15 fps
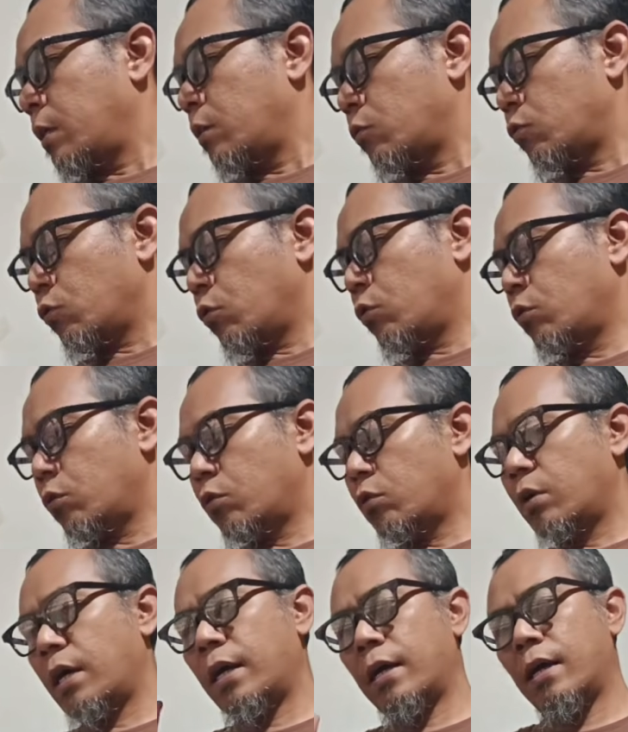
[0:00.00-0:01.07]

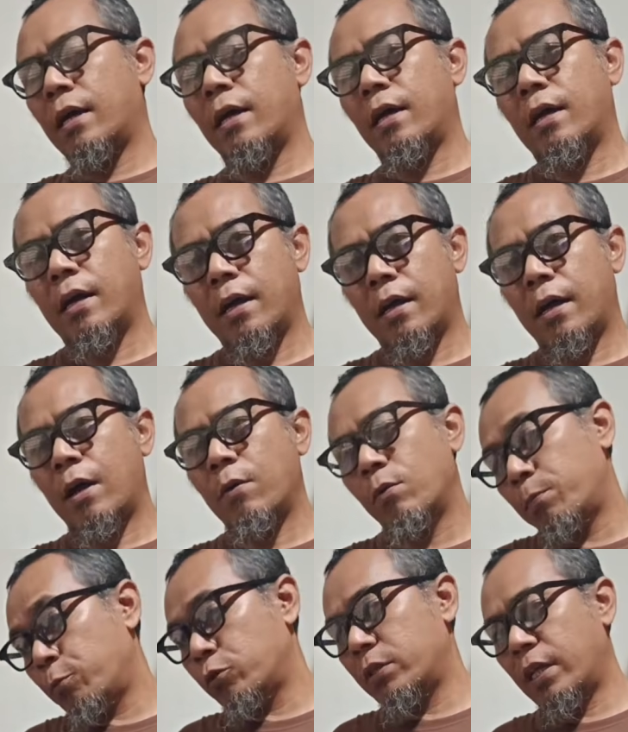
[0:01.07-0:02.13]
So I will
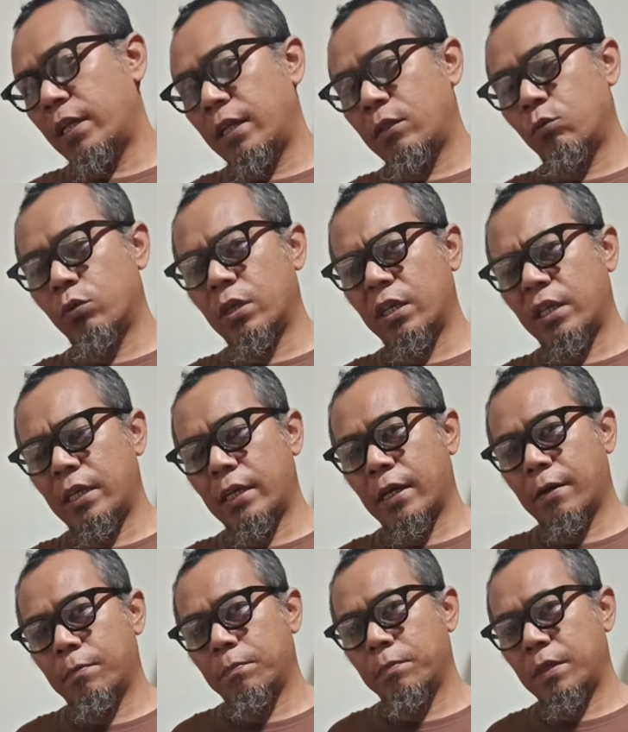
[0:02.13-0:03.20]
post the link to the
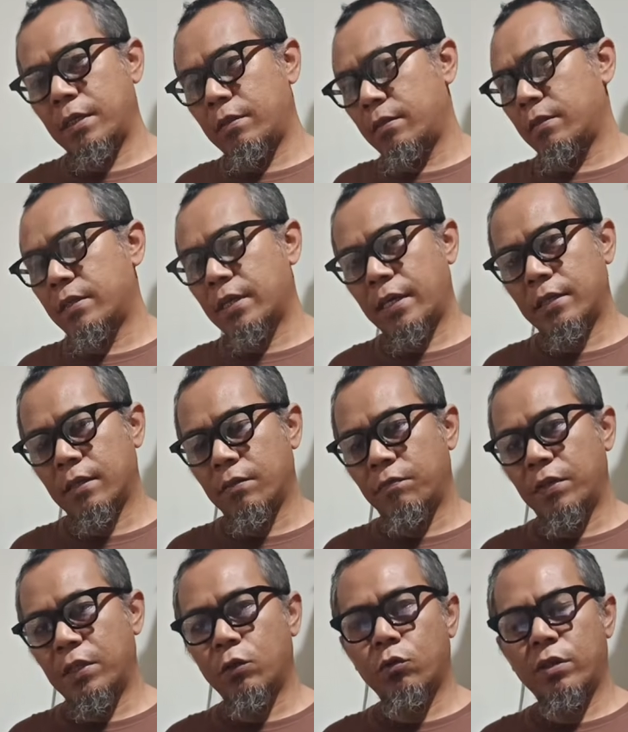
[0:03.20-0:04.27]
GitHub inside the
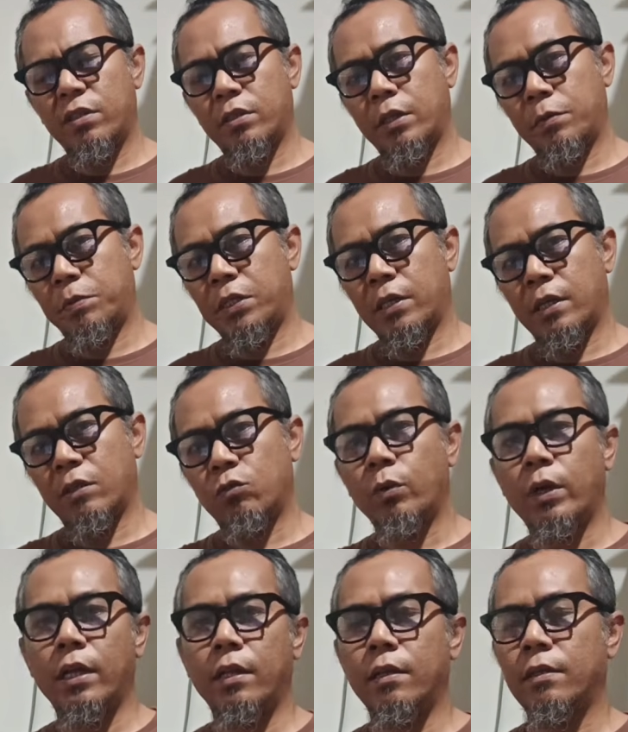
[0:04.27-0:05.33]
video description as
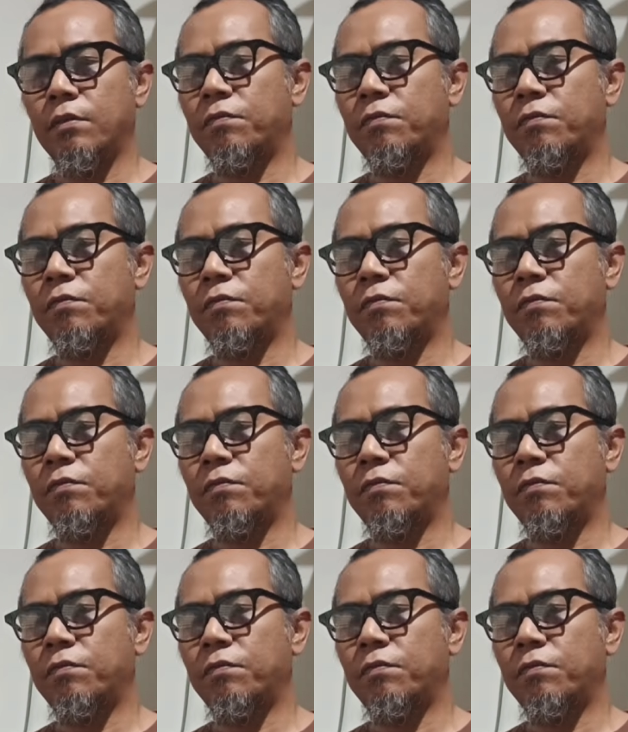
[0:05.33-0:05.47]
well.